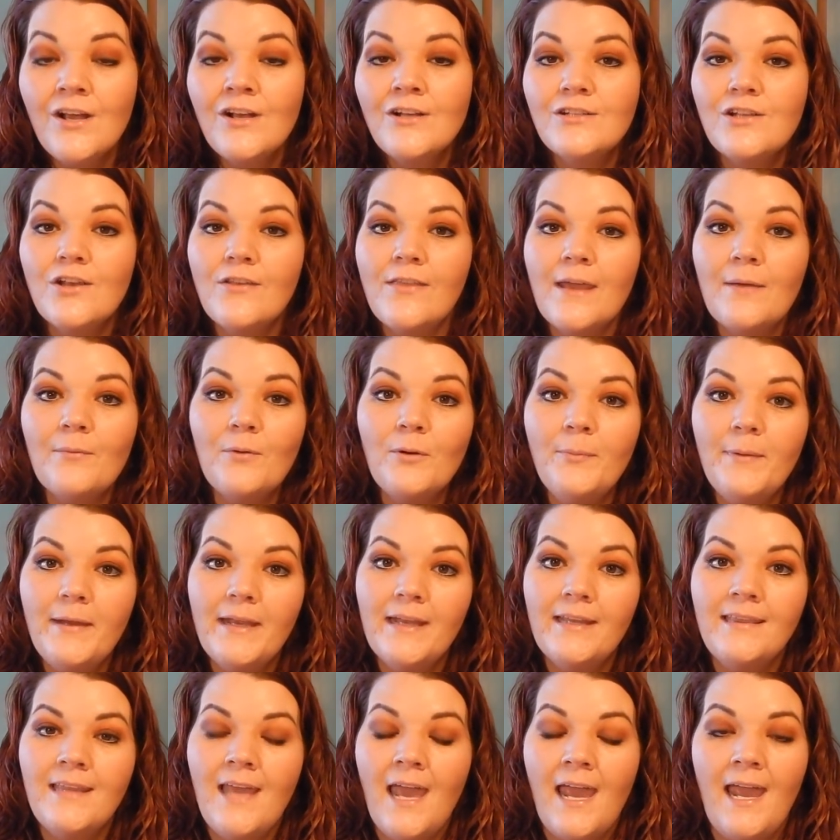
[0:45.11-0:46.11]
So they will be
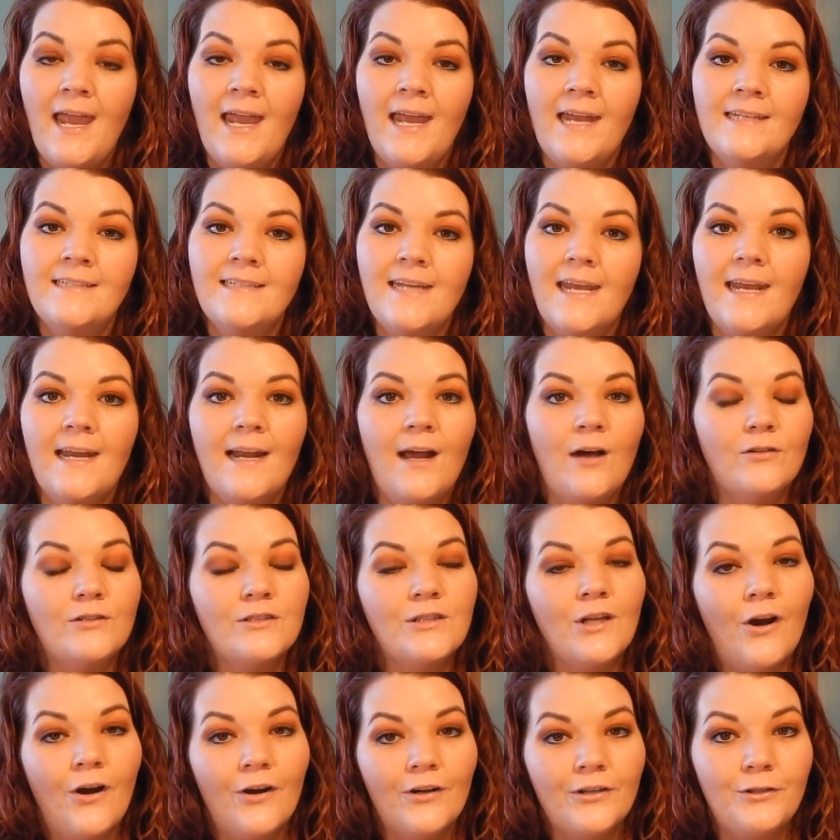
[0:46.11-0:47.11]
at the end and I'll
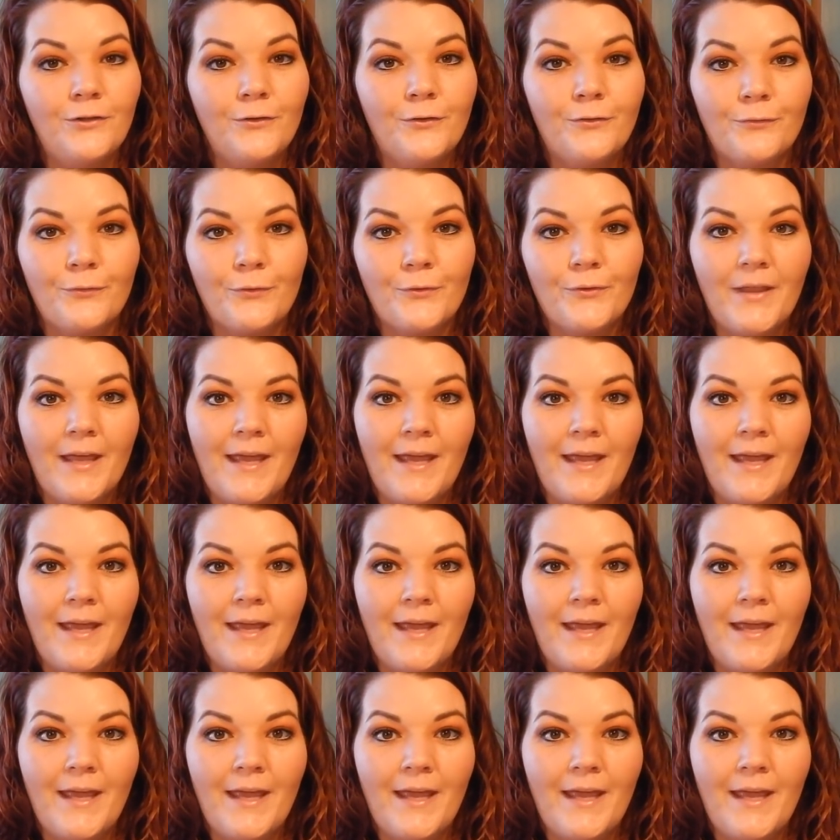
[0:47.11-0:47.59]
talk you through